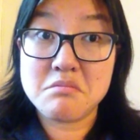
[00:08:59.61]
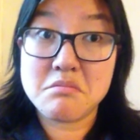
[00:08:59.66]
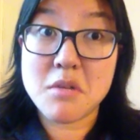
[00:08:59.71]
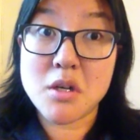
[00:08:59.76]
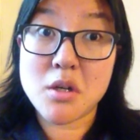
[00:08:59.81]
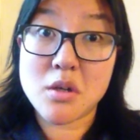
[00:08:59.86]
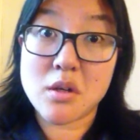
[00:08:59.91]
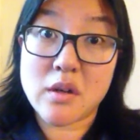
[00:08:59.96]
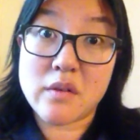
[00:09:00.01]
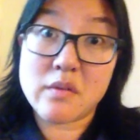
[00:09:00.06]

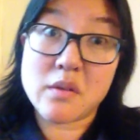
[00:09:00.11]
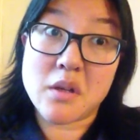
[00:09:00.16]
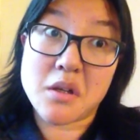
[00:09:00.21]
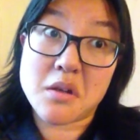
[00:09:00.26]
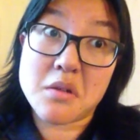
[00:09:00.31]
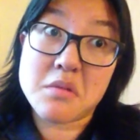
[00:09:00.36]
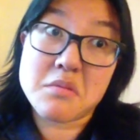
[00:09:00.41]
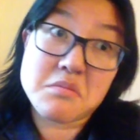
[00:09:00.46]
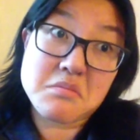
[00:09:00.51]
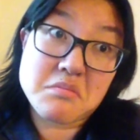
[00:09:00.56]
I could have
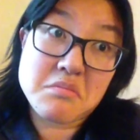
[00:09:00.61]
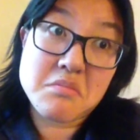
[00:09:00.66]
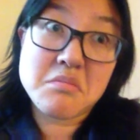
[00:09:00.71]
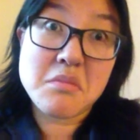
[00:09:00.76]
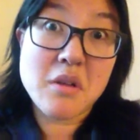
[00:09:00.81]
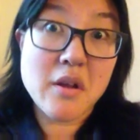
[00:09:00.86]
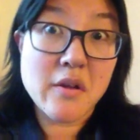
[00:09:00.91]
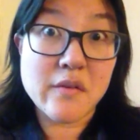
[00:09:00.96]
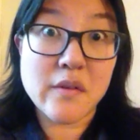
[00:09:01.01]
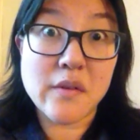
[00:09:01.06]
like
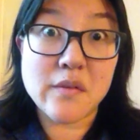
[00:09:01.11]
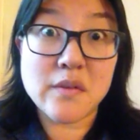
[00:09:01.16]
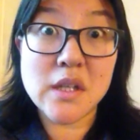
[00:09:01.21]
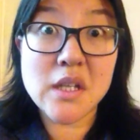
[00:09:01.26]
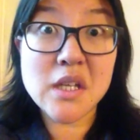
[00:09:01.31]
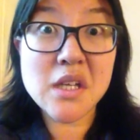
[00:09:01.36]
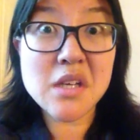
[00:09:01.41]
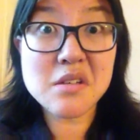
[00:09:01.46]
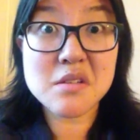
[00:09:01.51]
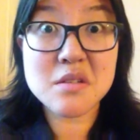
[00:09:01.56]
50
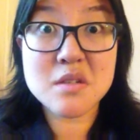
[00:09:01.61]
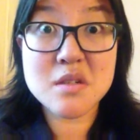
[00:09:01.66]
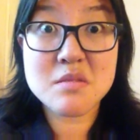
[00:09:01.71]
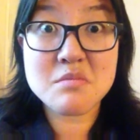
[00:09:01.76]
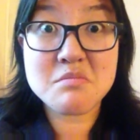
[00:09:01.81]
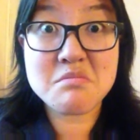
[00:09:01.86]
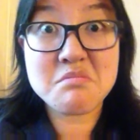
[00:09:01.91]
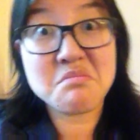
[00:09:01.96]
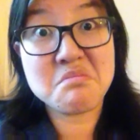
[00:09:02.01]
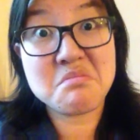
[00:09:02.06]
kids,
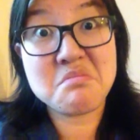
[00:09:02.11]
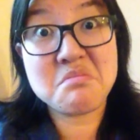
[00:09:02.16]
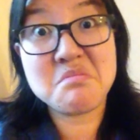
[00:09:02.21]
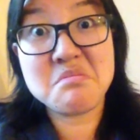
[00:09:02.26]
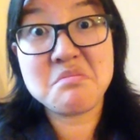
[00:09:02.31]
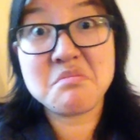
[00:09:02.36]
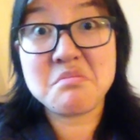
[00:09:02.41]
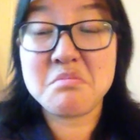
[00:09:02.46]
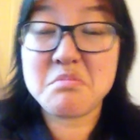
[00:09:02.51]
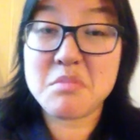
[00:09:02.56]

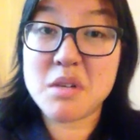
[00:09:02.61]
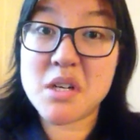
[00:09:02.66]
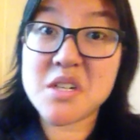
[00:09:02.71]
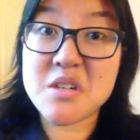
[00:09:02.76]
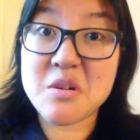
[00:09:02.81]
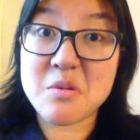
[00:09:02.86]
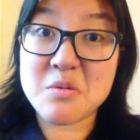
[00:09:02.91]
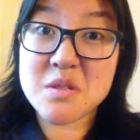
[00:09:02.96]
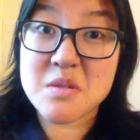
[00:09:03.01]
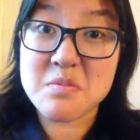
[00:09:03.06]
but I
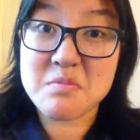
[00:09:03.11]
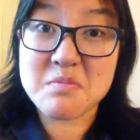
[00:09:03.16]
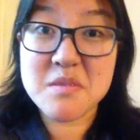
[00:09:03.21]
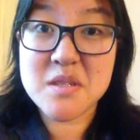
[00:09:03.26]
don't.